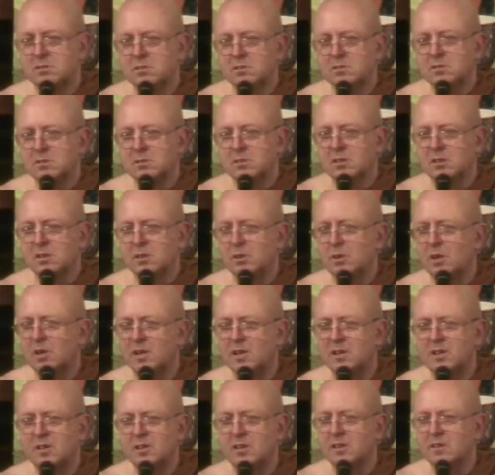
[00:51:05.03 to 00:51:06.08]
no
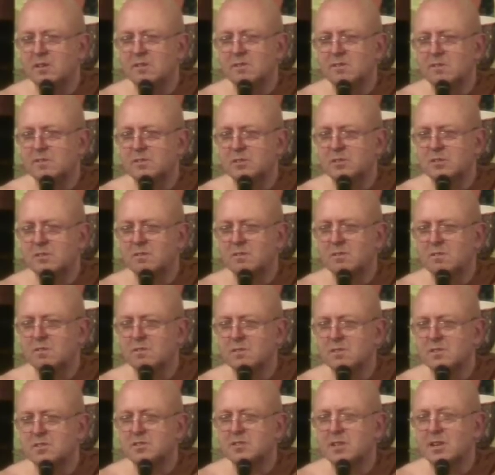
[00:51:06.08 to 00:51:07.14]
idea of sort of
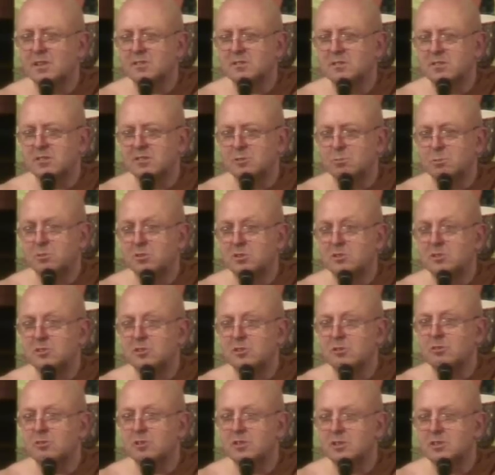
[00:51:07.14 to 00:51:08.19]
justice, which is
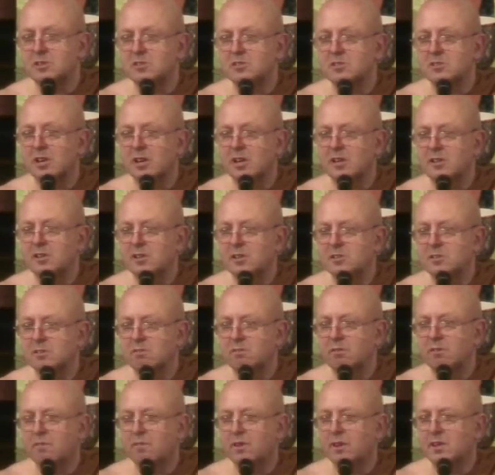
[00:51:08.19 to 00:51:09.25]
usually just ideas of
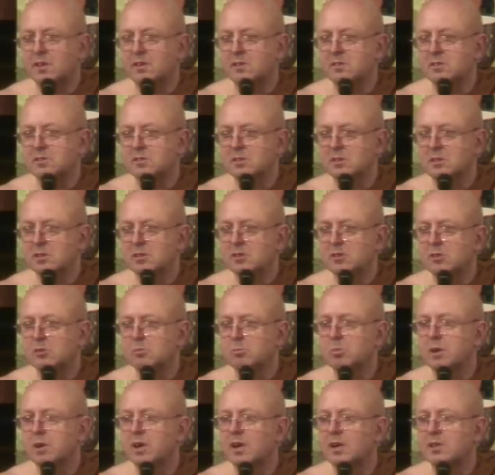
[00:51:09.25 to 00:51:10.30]
revenge,
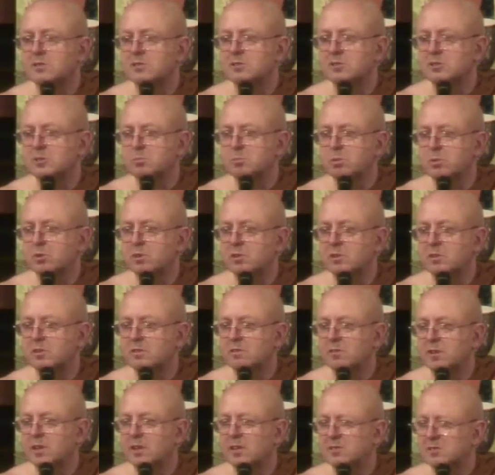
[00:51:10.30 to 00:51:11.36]
past this point of
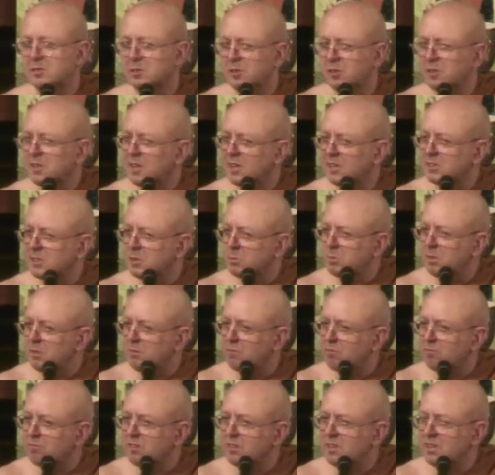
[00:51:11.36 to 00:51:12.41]
death. So you can actually be
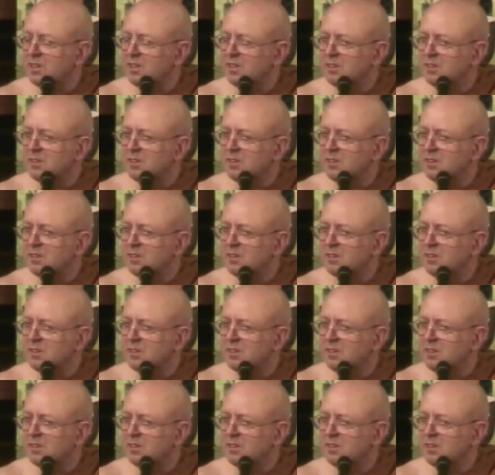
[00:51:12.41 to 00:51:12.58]
free.